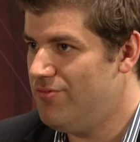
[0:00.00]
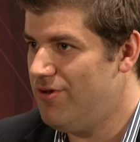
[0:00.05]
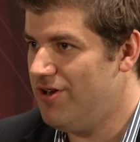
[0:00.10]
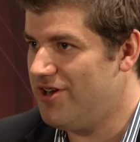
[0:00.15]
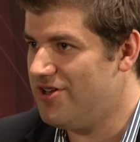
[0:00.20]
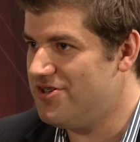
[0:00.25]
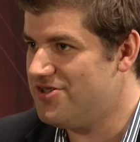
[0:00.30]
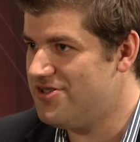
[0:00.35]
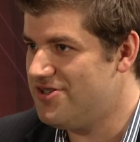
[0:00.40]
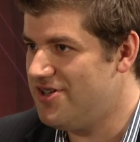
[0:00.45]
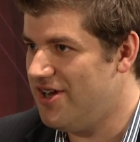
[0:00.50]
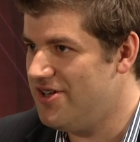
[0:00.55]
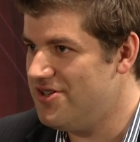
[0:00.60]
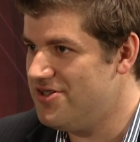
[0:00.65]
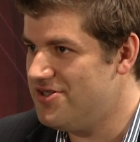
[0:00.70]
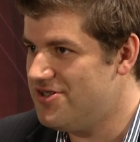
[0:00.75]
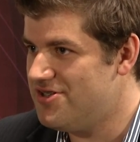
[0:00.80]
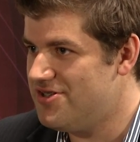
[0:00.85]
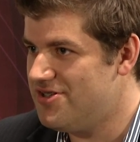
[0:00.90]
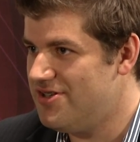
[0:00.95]
I guess,
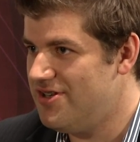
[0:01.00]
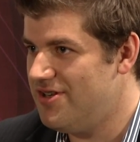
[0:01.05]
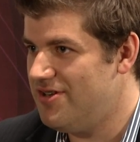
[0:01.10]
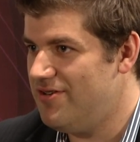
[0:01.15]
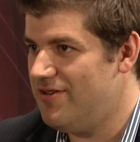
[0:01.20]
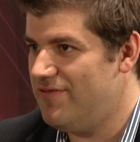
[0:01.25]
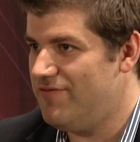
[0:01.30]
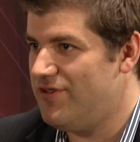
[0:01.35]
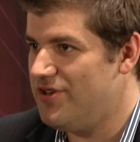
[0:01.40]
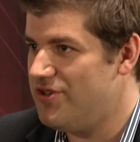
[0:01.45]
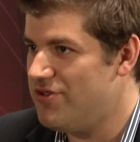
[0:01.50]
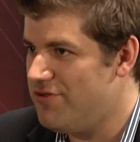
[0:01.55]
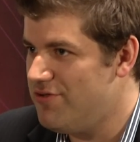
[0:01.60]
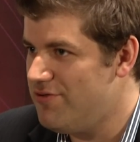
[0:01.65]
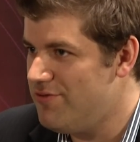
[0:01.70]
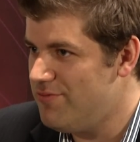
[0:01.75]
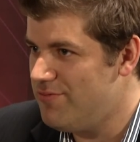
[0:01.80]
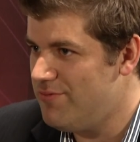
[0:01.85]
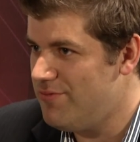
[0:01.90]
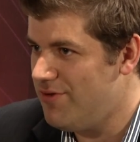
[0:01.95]
does, if we
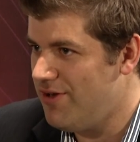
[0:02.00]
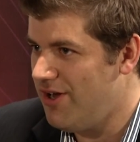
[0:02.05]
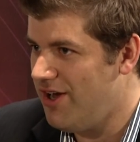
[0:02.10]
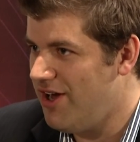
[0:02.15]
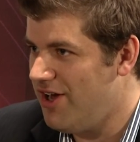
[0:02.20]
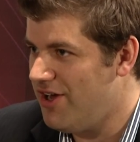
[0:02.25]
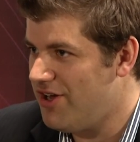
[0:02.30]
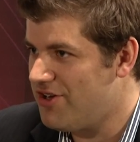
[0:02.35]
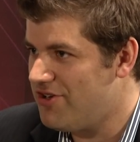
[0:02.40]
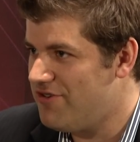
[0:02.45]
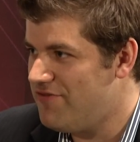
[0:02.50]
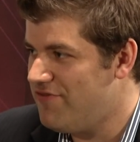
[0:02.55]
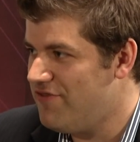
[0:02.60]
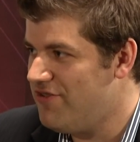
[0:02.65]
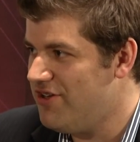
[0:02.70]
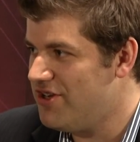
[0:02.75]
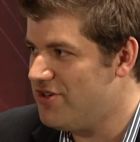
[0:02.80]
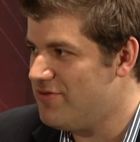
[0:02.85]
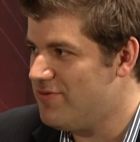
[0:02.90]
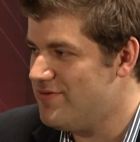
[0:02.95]
do uh,
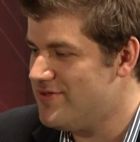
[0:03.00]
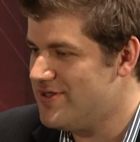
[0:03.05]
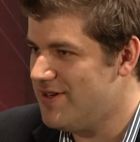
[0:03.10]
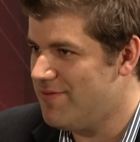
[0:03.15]
conflict with